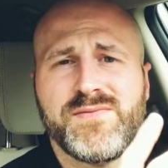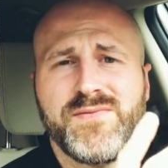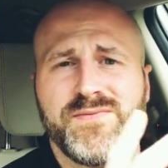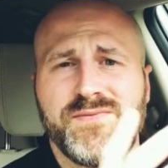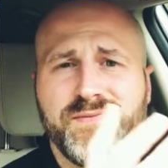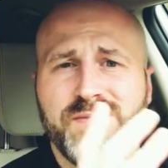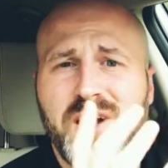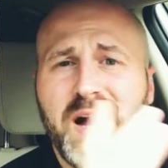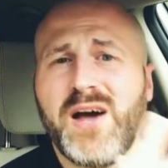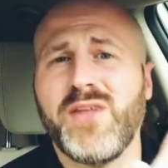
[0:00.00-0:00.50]

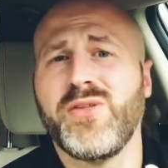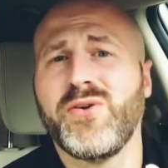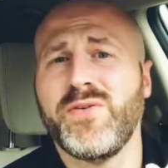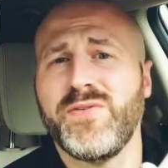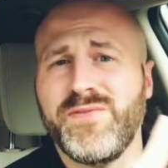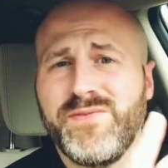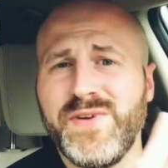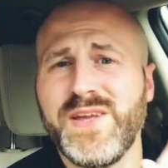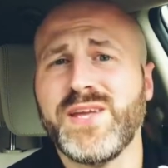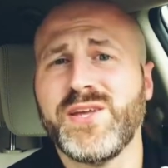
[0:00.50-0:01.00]
father
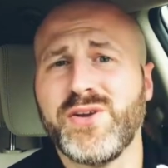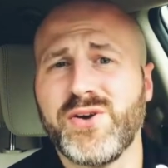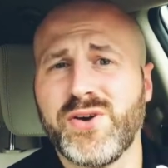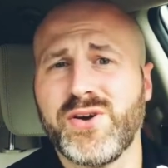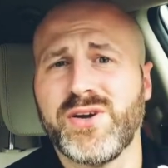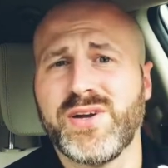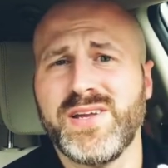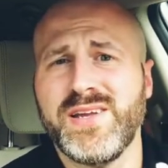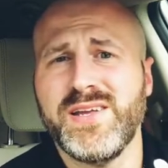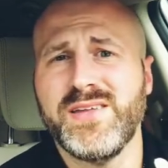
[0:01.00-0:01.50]

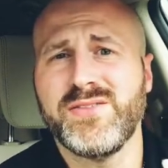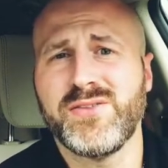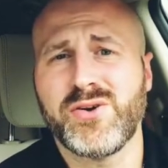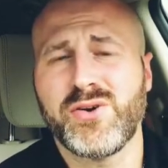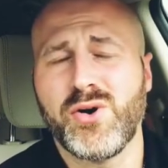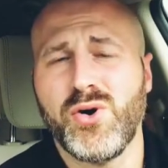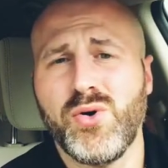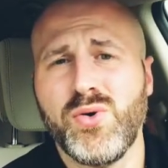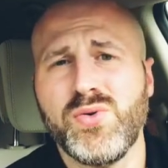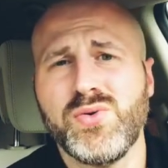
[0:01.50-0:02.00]
figure in
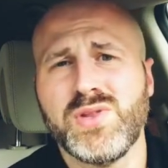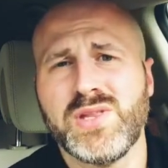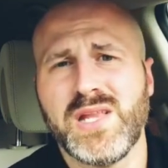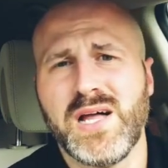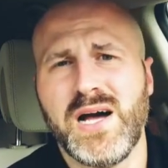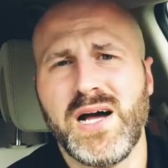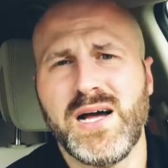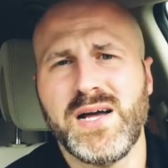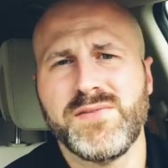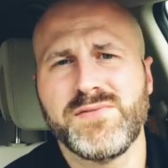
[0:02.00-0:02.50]
their own
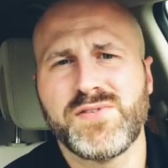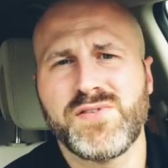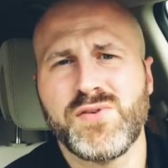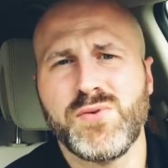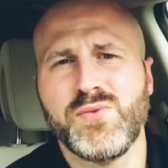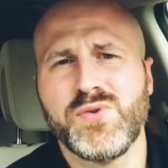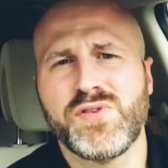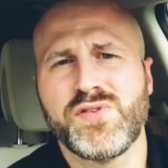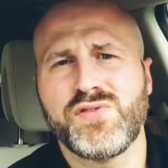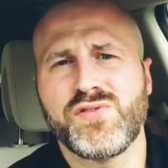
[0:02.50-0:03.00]
lives
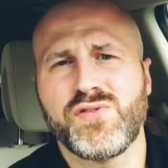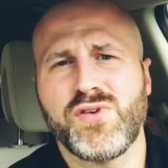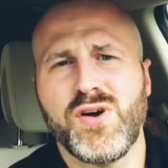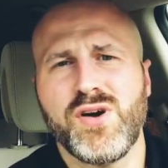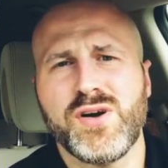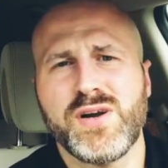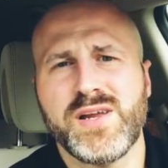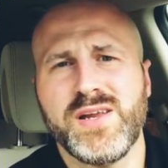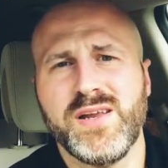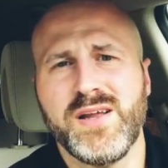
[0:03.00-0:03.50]
who was
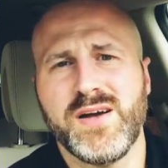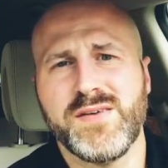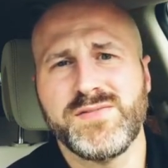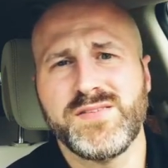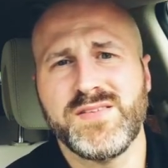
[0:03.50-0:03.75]
strong enough